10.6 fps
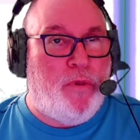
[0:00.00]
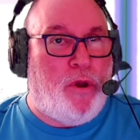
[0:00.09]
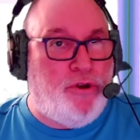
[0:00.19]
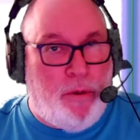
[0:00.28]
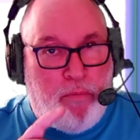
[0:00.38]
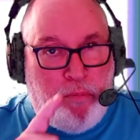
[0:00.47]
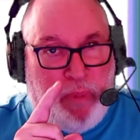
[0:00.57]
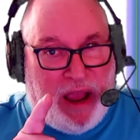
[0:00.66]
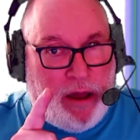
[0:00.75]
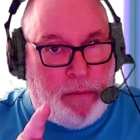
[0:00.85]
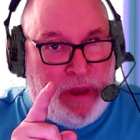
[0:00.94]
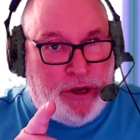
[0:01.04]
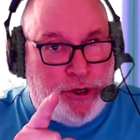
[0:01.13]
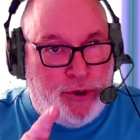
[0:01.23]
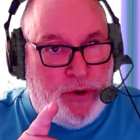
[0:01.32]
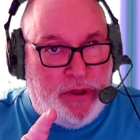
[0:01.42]
Because you better make
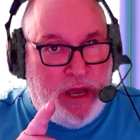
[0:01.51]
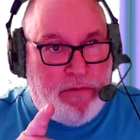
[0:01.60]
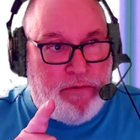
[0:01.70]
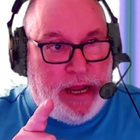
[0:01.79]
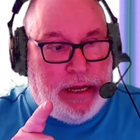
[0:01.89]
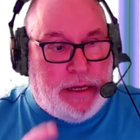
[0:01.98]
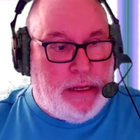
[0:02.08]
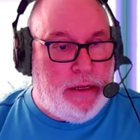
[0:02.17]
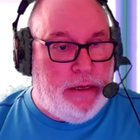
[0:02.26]
sure they're right.